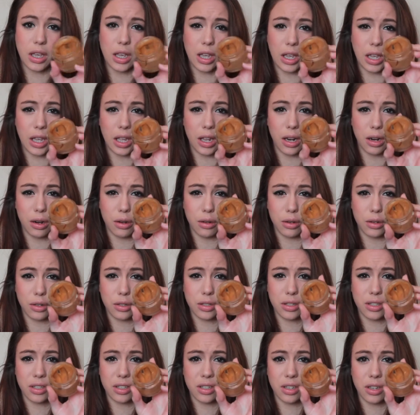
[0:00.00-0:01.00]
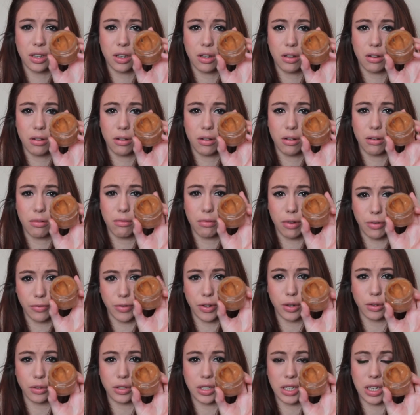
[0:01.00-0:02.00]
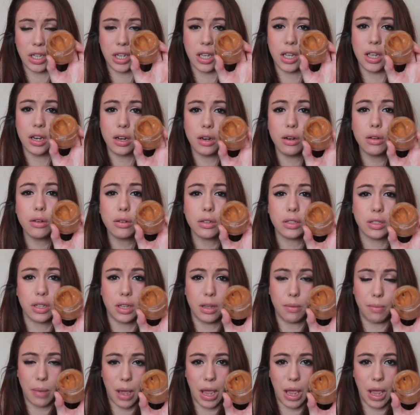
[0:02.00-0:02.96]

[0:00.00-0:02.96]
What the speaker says: It looks revolting. It looks like